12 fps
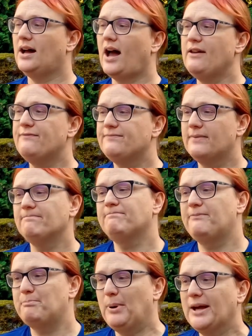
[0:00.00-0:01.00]
I
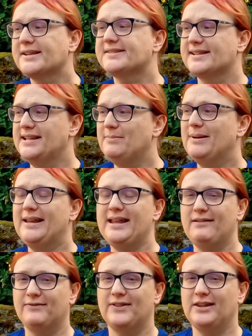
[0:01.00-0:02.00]
personally
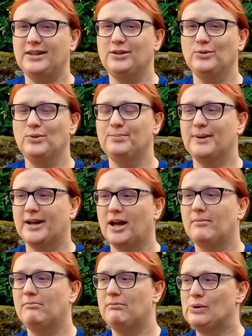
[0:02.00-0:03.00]
believe that you
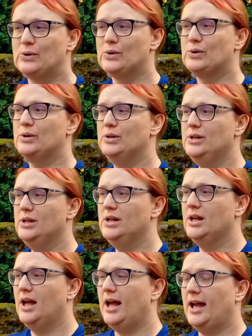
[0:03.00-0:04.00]
become more
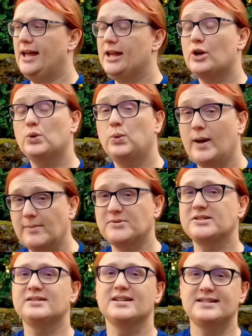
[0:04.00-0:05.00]

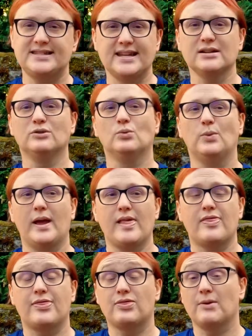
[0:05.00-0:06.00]
equipped to deal
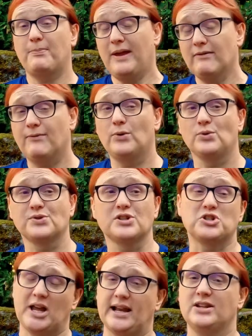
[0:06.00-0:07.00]
with the pitfalls
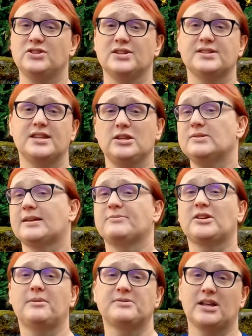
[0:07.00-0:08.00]
and challenges that you
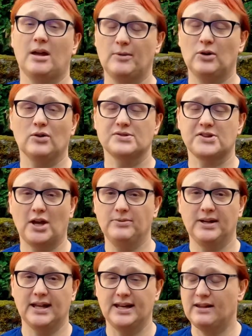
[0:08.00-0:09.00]
sometimes come across
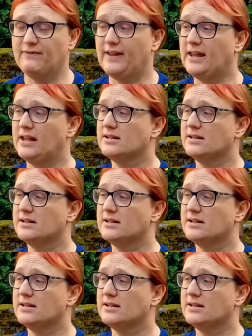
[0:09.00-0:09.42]
owning an EV,